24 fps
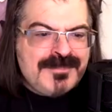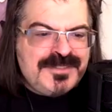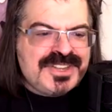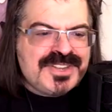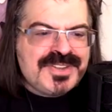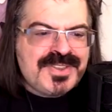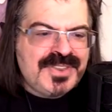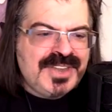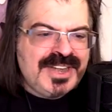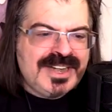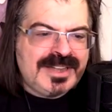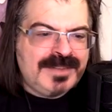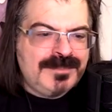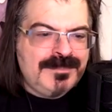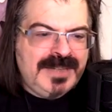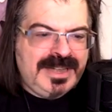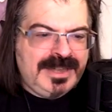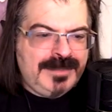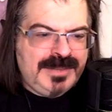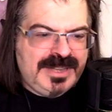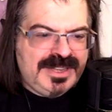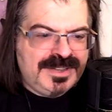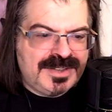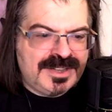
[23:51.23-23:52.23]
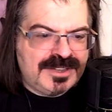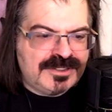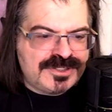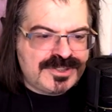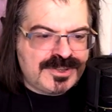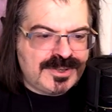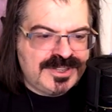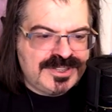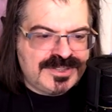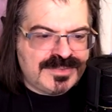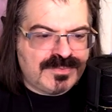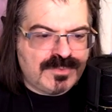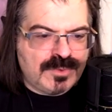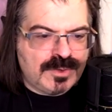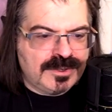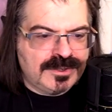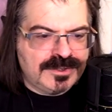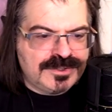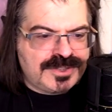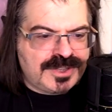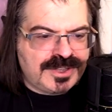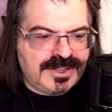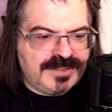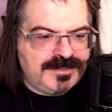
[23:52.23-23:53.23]
I'm just thinking maybe their choice of
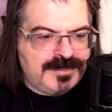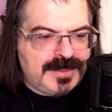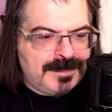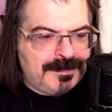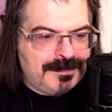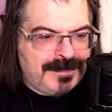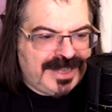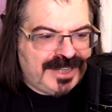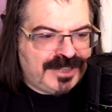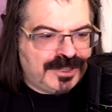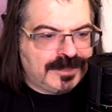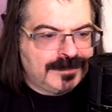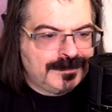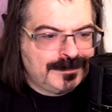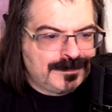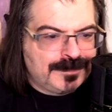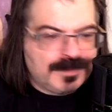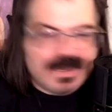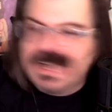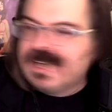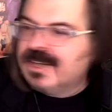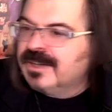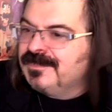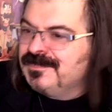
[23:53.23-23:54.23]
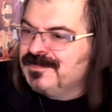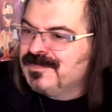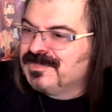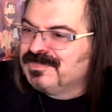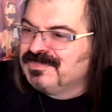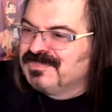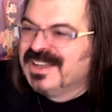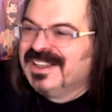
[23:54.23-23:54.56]
words could have been better, you know?